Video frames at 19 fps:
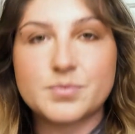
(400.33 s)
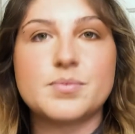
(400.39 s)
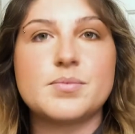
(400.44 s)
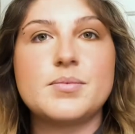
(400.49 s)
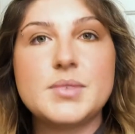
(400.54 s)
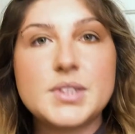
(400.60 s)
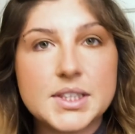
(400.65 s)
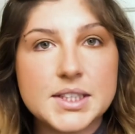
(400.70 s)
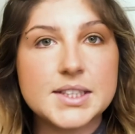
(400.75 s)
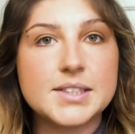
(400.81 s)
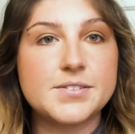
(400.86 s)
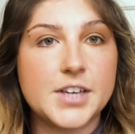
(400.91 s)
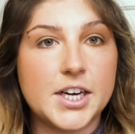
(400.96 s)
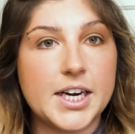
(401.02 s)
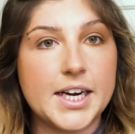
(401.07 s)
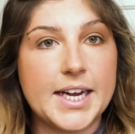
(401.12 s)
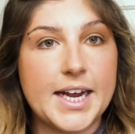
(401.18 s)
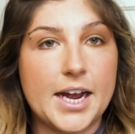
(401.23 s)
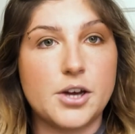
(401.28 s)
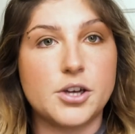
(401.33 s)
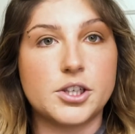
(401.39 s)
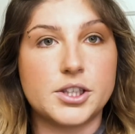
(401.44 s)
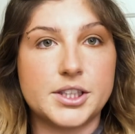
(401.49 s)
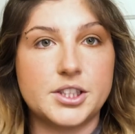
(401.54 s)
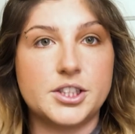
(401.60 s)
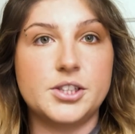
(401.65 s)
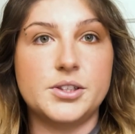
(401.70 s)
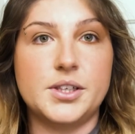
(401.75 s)
It's very
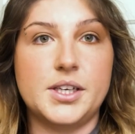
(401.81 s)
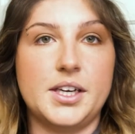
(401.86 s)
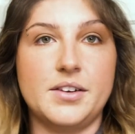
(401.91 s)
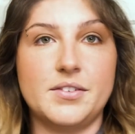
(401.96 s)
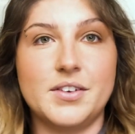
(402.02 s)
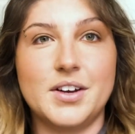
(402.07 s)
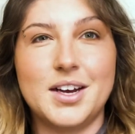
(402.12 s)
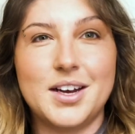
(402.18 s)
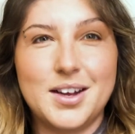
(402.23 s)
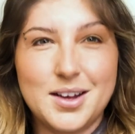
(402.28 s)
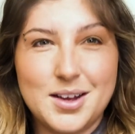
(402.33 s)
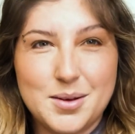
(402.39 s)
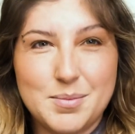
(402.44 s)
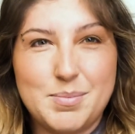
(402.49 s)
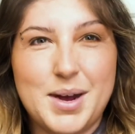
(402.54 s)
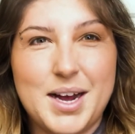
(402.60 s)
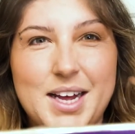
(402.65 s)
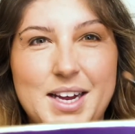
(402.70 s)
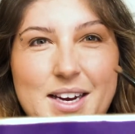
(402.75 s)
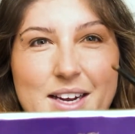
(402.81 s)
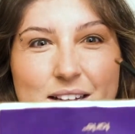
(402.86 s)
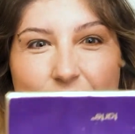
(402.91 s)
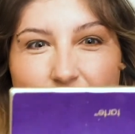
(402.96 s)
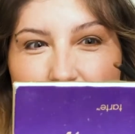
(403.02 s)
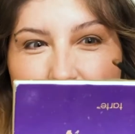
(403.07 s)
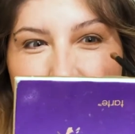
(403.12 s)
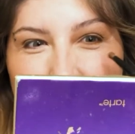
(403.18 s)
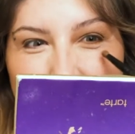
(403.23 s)
counterintuitive, but it
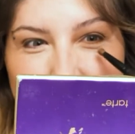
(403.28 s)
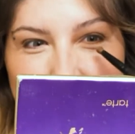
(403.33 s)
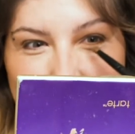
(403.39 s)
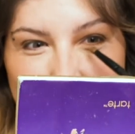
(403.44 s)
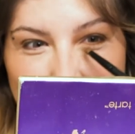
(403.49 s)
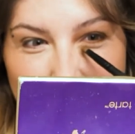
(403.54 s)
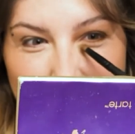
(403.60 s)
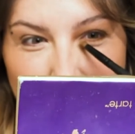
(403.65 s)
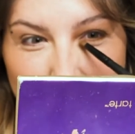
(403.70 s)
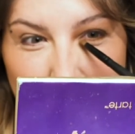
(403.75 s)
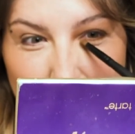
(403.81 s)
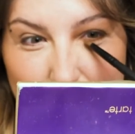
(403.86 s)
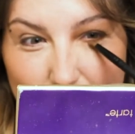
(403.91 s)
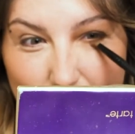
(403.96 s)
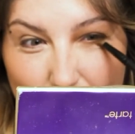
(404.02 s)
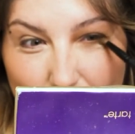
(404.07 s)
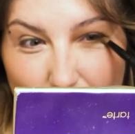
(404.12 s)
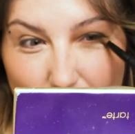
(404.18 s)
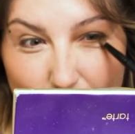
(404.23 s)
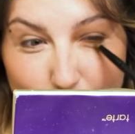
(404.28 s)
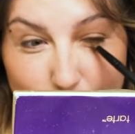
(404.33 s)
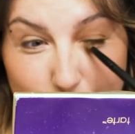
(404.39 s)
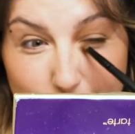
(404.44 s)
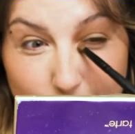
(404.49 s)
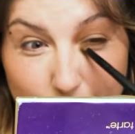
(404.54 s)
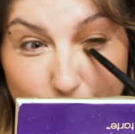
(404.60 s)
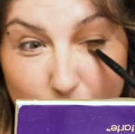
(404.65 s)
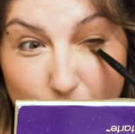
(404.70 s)
kind of gives a guideline
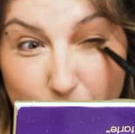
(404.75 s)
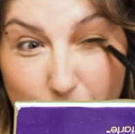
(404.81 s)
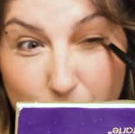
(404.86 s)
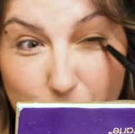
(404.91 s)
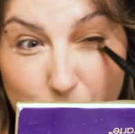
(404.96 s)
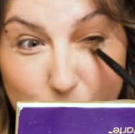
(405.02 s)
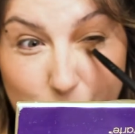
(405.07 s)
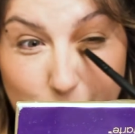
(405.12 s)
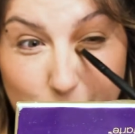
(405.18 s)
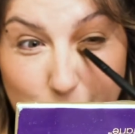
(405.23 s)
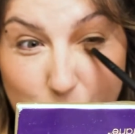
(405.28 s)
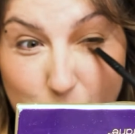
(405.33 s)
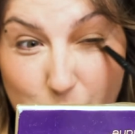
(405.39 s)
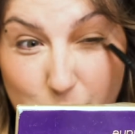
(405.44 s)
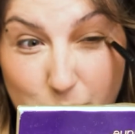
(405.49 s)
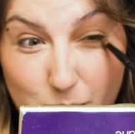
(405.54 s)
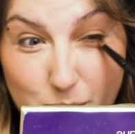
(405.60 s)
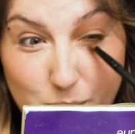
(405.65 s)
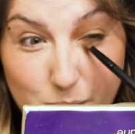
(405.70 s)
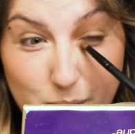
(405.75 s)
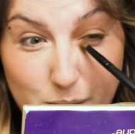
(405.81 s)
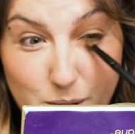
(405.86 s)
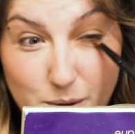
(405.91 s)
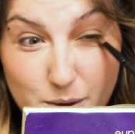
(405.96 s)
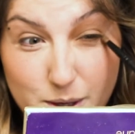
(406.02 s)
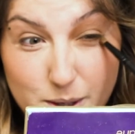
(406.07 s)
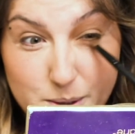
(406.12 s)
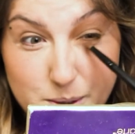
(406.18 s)
for how low
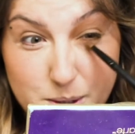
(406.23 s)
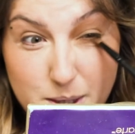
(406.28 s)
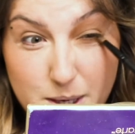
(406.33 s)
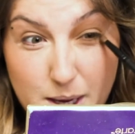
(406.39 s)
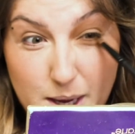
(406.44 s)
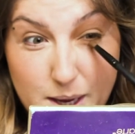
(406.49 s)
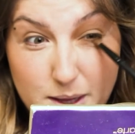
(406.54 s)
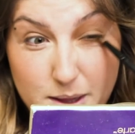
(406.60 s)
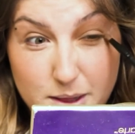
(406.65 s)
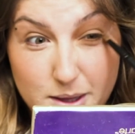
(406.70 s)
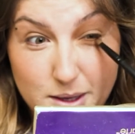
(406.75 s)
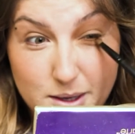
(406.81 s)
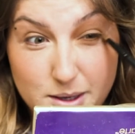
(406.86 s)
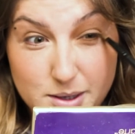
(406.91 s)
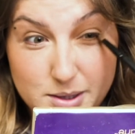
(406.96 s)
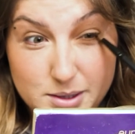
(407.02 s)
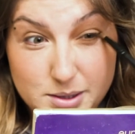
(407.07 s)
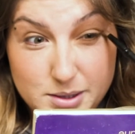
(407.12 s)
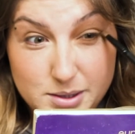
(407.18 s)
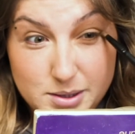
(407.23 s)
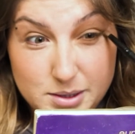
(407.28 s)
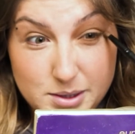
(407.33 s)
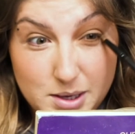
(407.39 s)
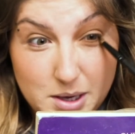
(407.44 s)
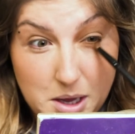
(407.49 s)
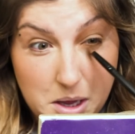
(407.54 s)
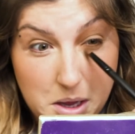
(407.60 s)
you can take this.